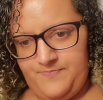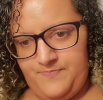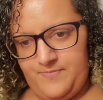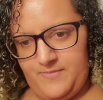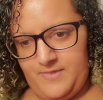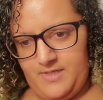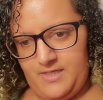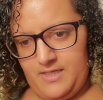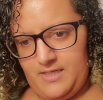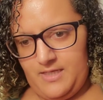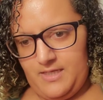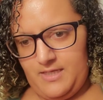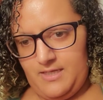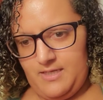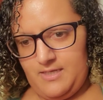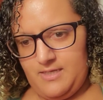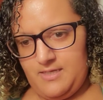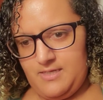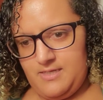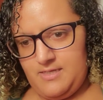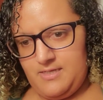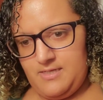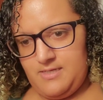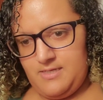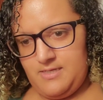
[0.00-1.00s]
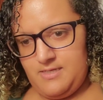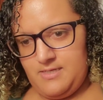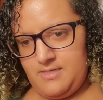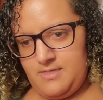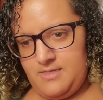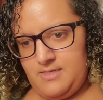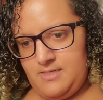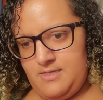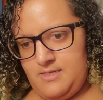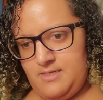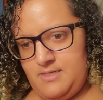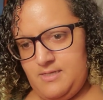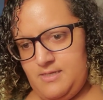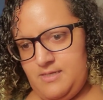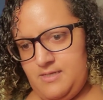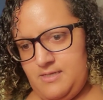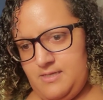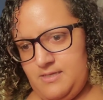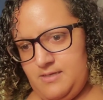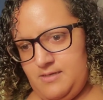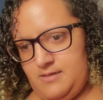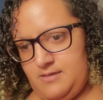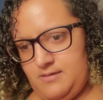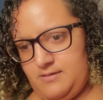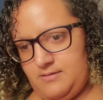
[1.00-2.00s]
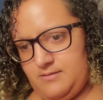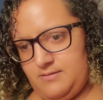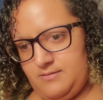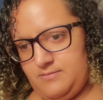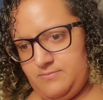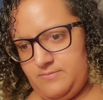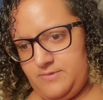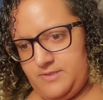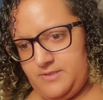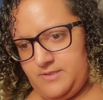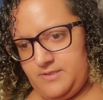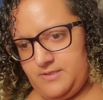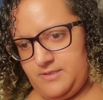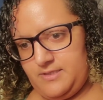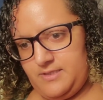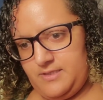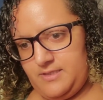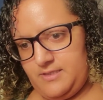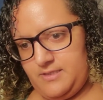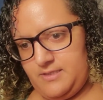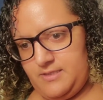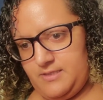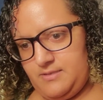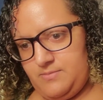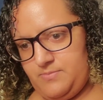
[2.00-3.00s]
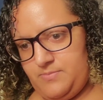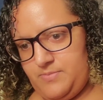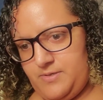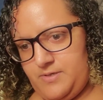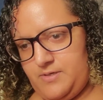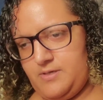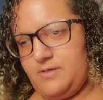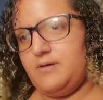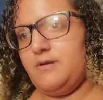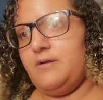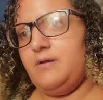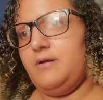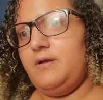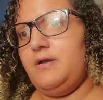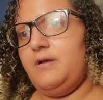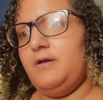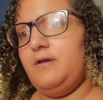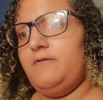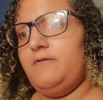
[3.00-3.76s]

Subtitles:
Okay. Here, let me just take this part off.